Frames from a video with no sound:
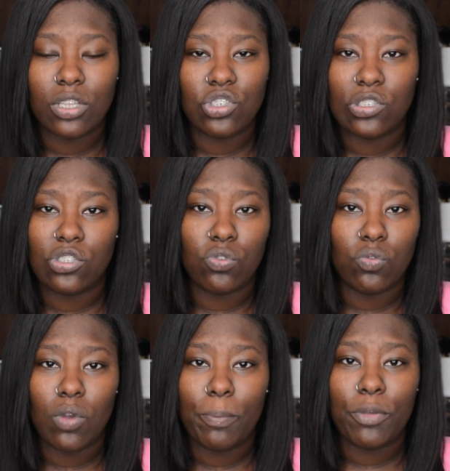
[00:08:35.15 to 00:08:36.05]
can just
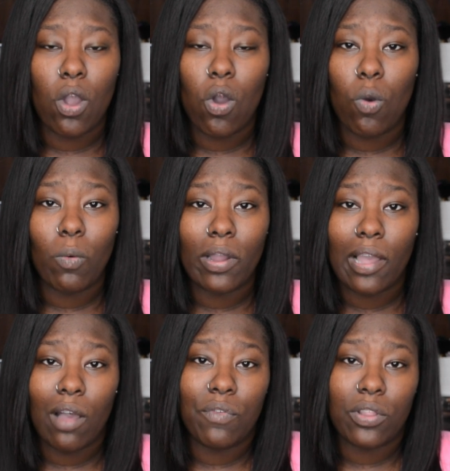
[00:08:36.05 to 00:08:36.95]
screw up your whole
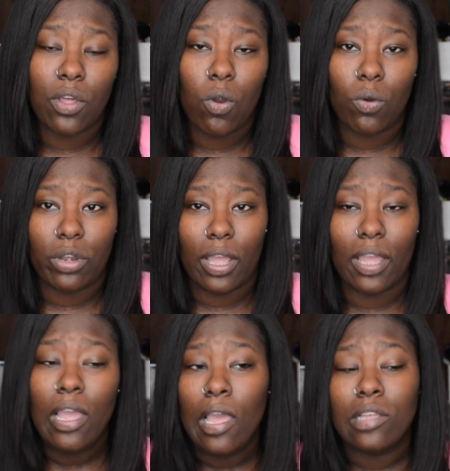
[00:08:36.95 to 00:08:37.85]
workout for the whole day.